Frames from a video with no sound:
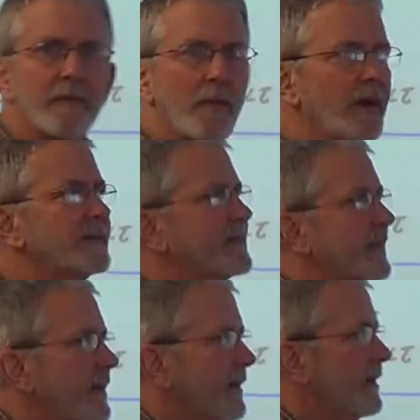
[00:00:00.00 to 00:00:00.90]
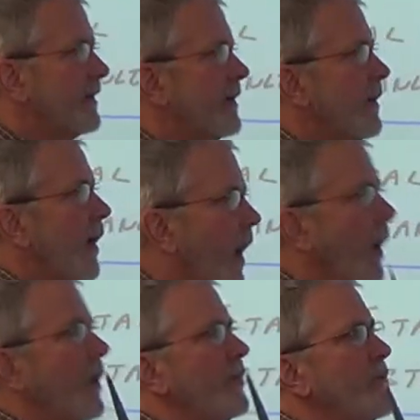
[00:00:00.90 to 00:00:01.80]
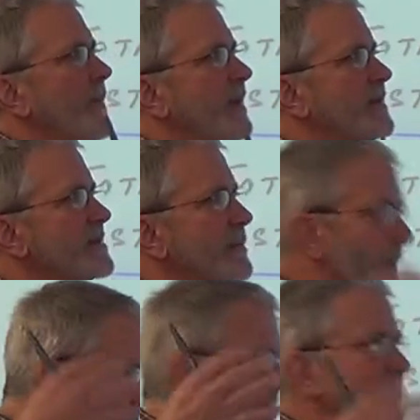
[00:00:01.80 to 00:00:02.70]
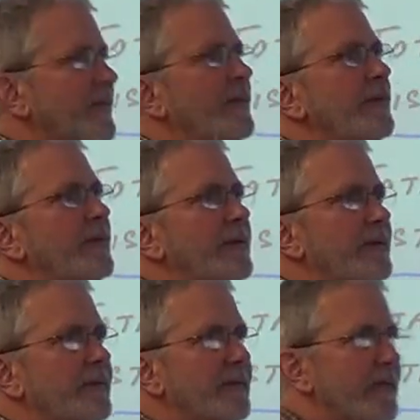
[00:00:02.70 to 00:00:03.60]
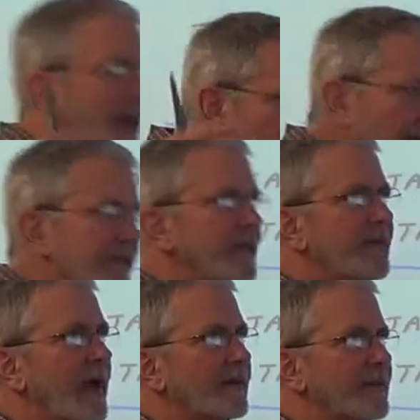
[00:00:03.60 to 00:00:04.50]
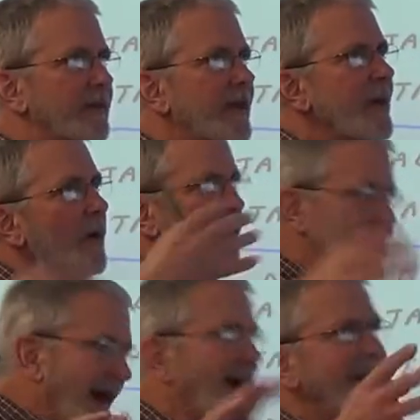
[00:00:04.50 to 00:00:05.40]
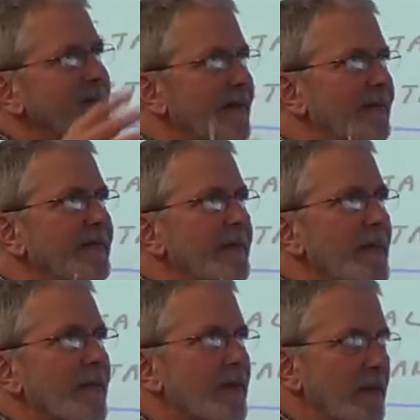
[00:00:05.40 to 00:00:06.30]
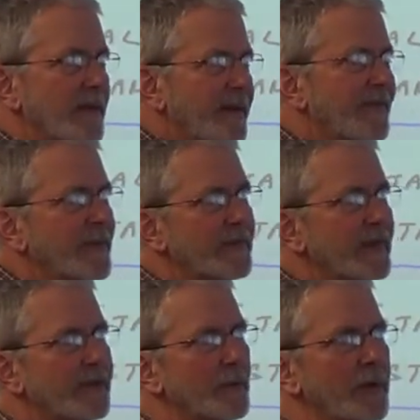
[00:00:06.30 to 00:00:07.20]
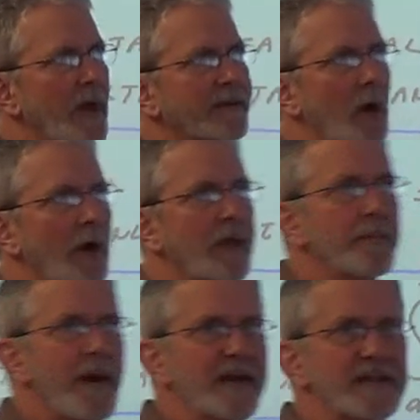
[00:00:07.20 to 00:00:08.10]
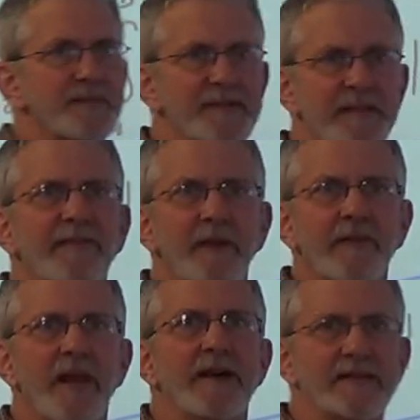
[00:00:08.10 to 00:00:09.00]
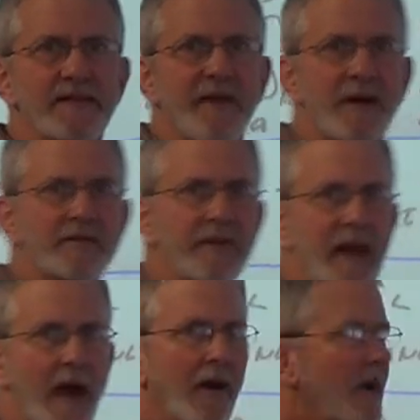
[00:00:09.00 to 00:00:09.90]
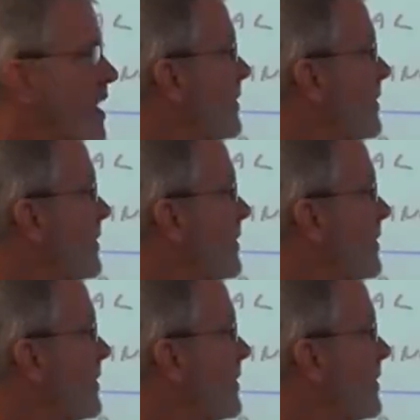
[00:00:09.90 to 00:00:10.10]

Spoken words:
What's that? Oh, you mean it's the magnitude of the velocity vector? Kind of. The only difference is we're not talking about a specific velocity vector now,